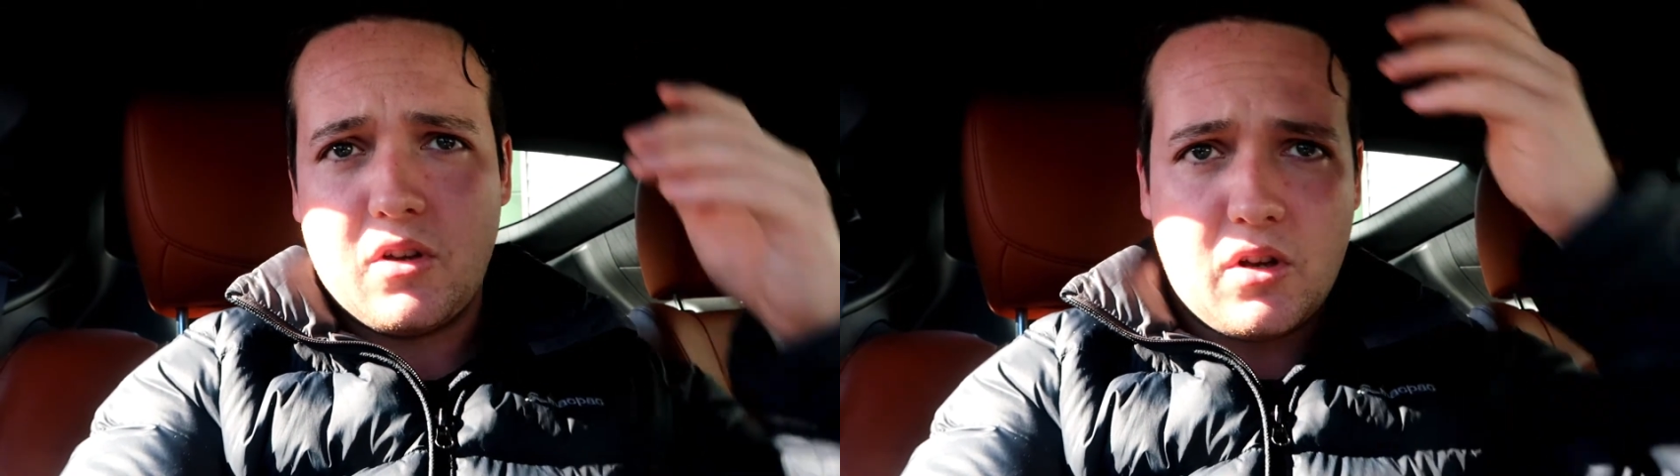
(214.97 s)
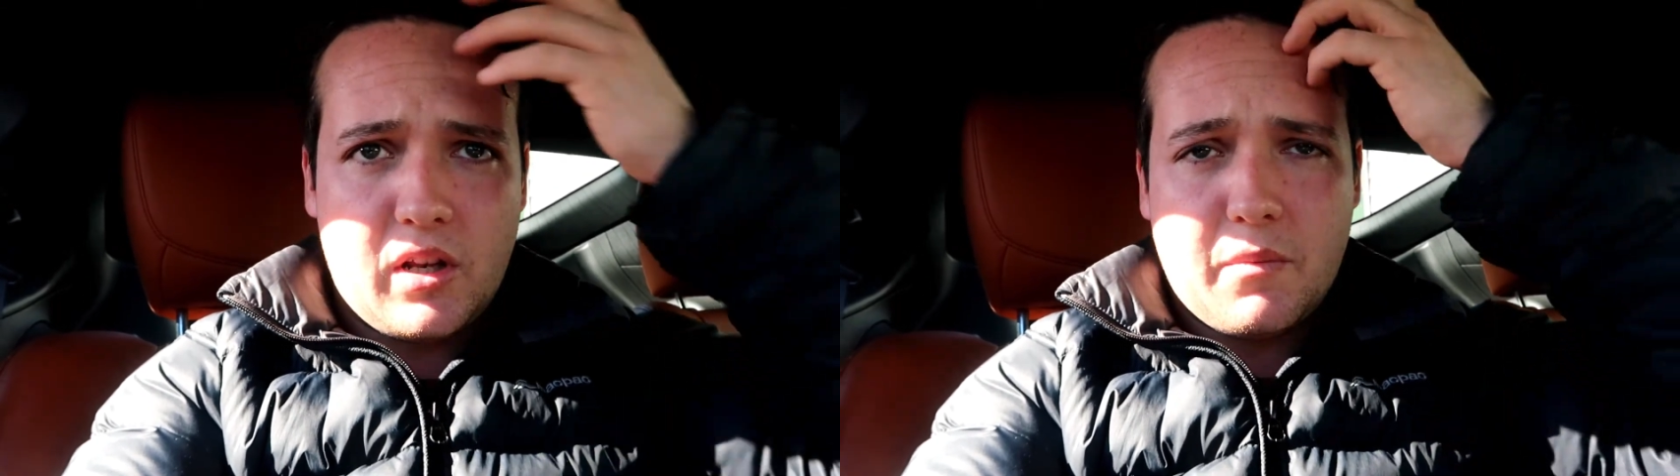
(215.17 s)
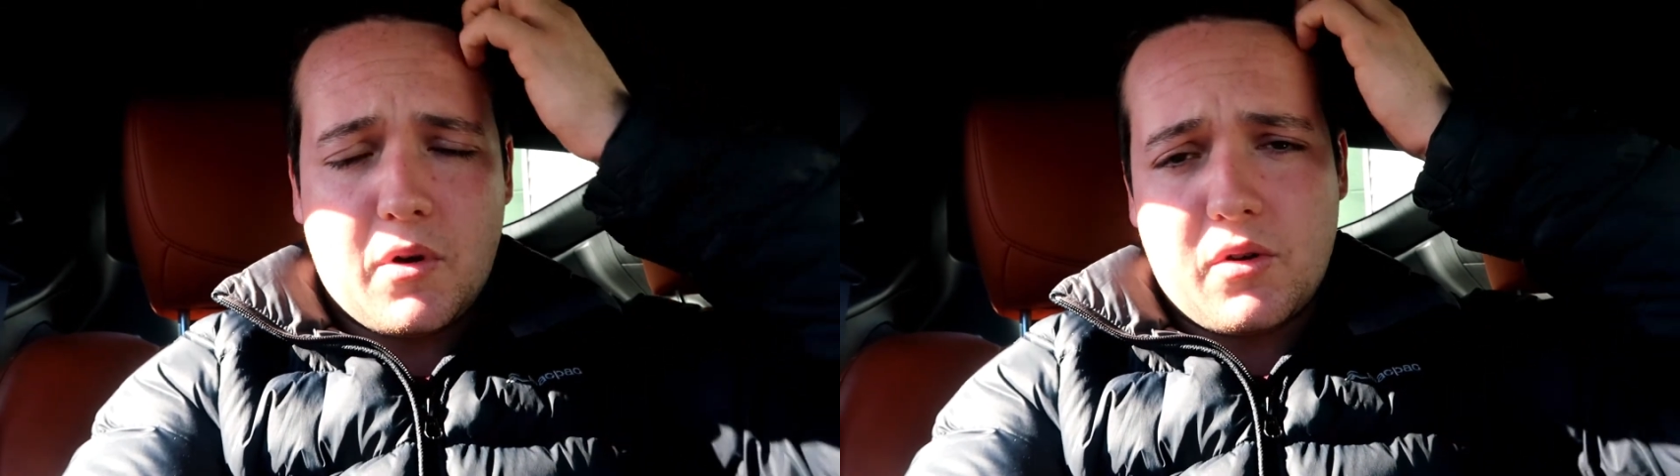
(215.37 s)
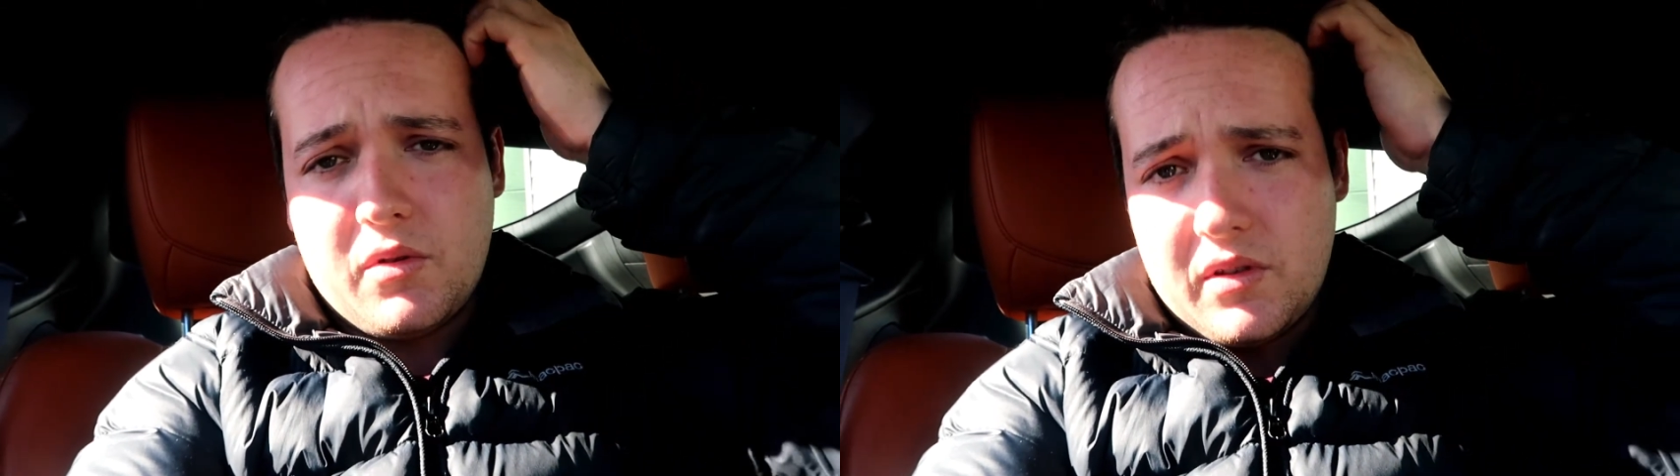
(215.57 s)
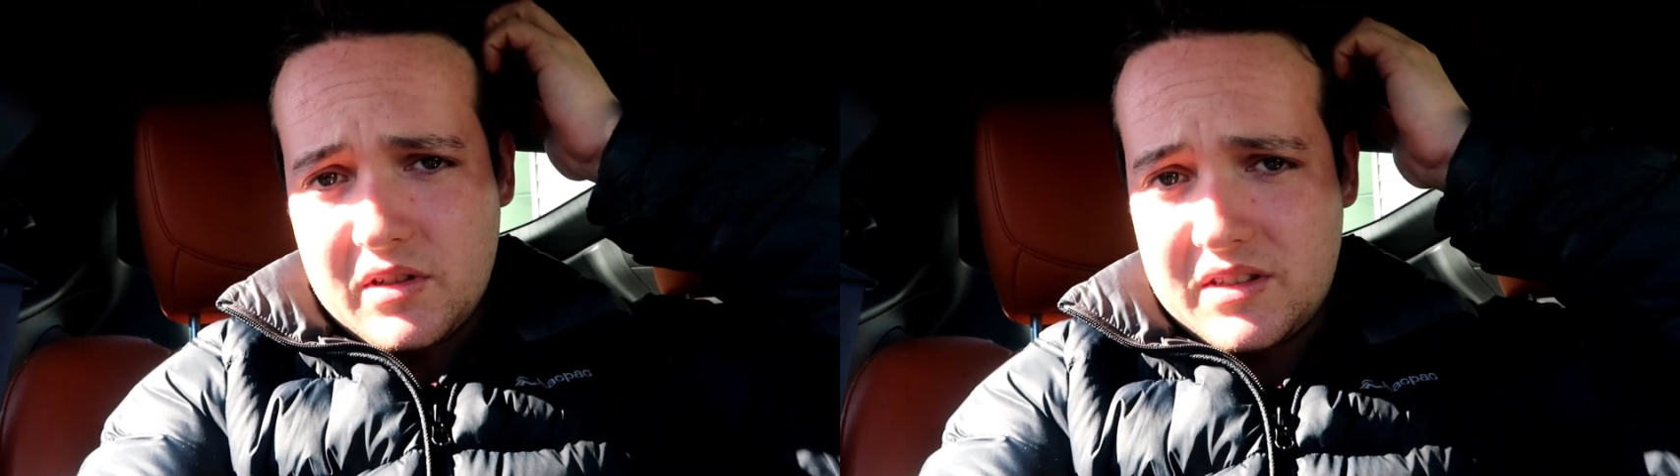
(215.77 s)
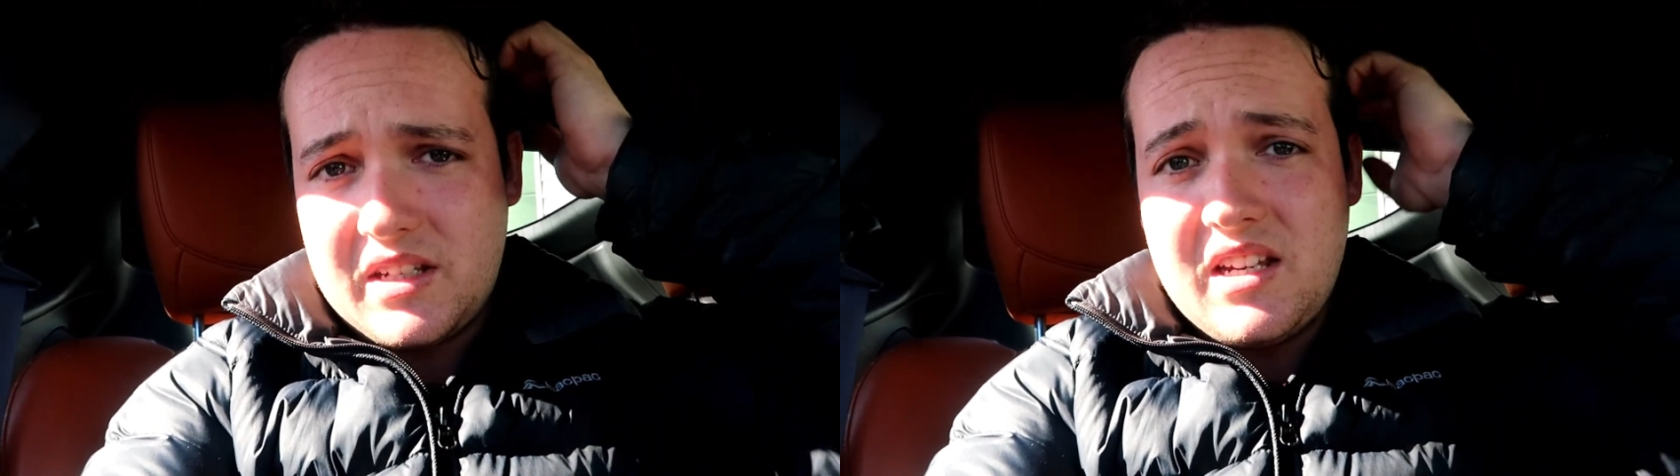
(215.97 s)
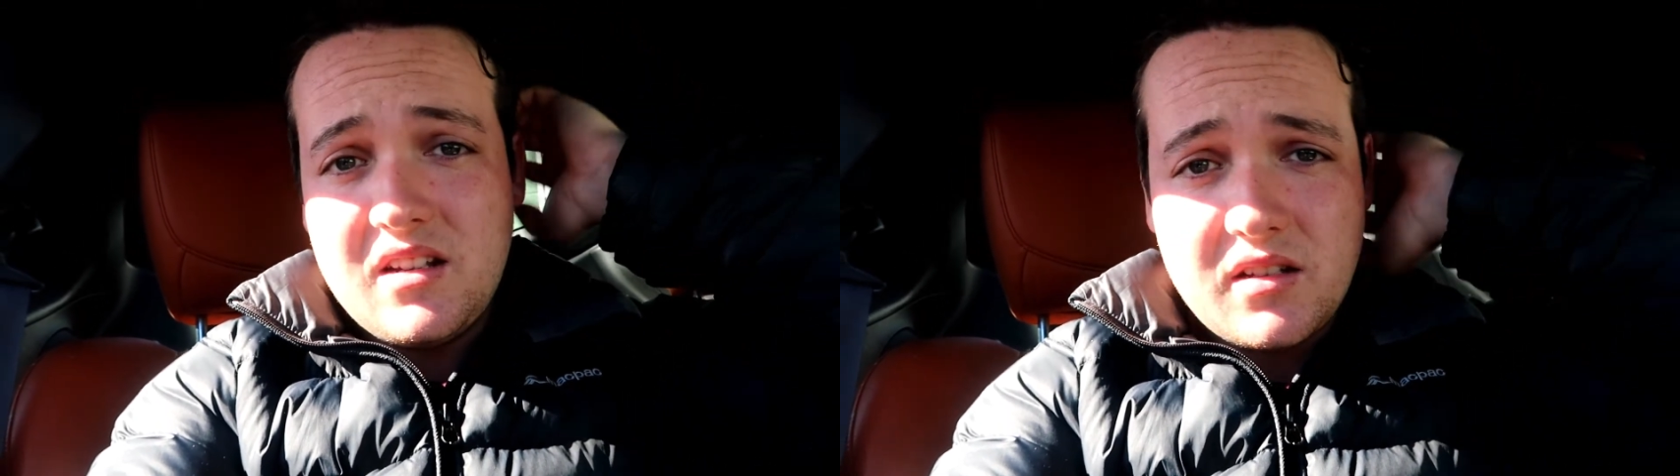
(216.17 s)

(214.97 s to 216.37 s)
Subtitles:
early model Z.